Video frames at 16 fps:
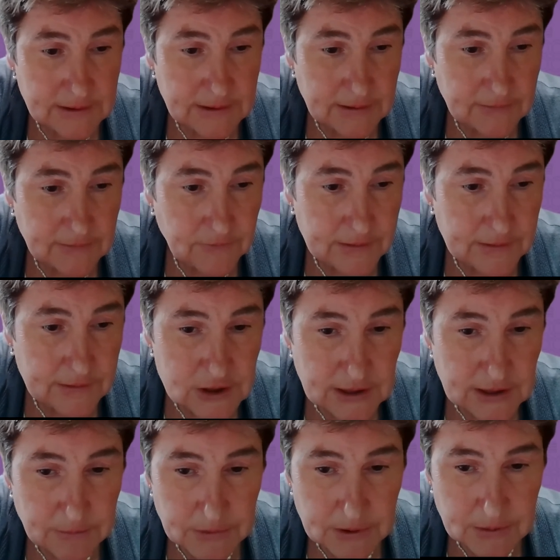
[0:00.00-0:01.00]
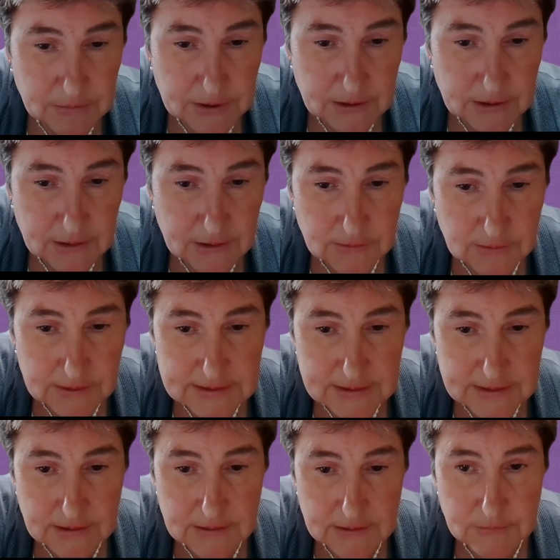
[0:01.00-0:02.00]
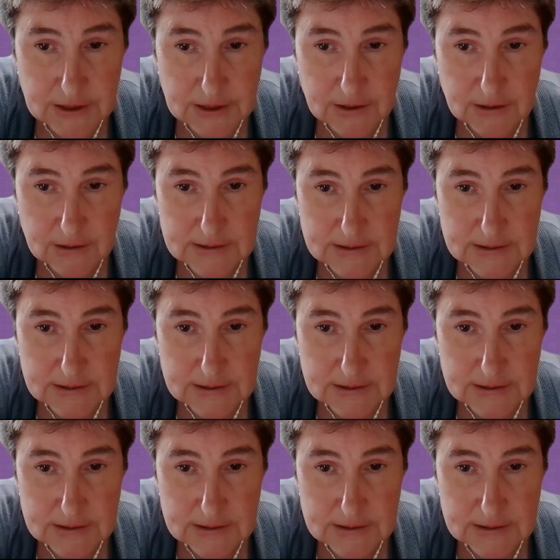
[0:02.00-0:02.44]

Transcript: I can't find the chat, but a minute ago I saw them there.